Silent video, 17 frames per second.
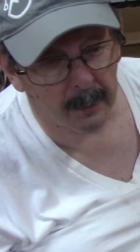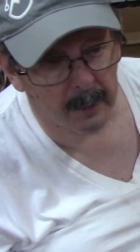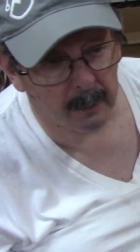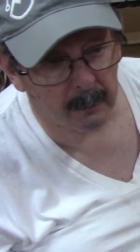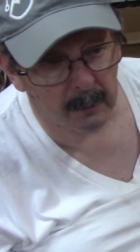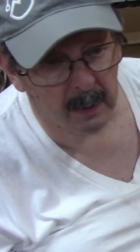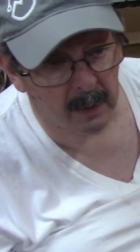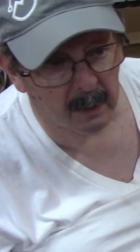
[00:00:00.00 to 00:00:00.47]
think
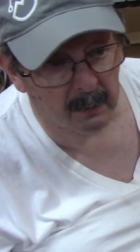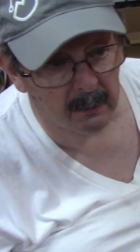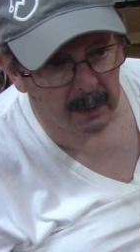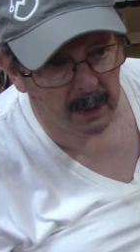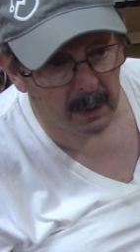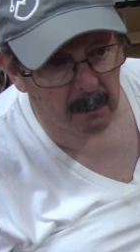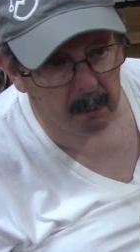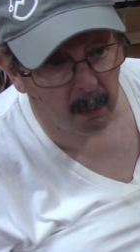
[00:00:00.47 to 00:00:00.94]
I'm going to have
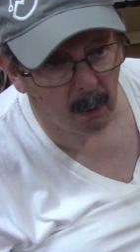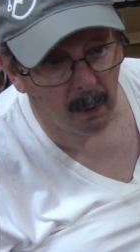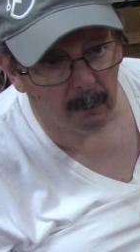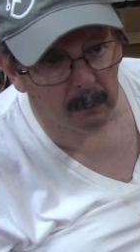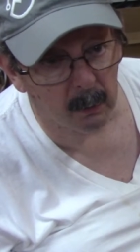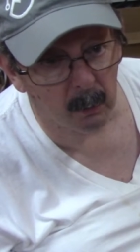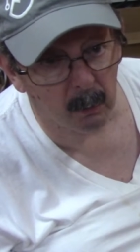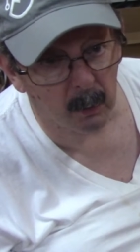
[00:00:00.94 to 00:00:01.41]
any
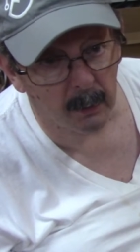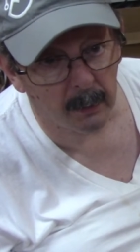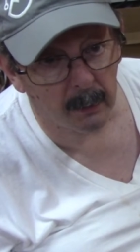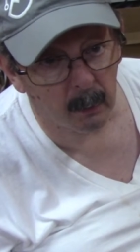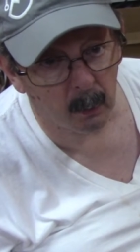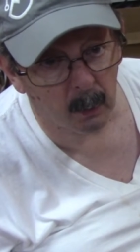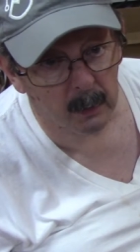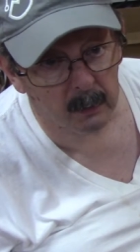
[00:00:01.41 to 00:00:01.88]
problem with
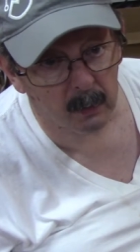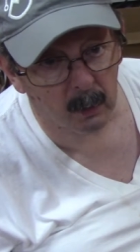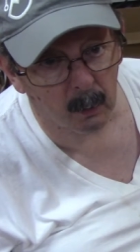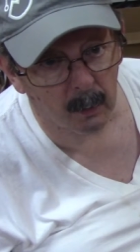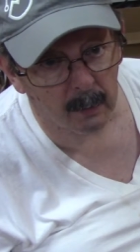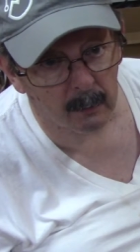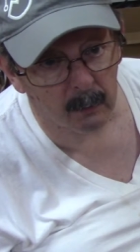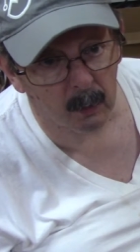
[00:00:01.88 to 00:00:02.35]
it
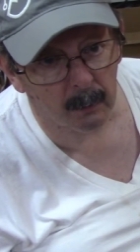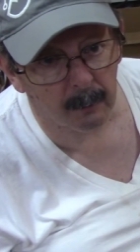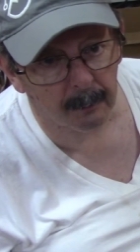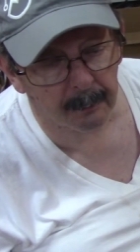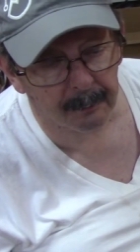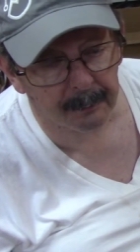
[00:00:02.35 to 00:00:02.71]
whatsoever.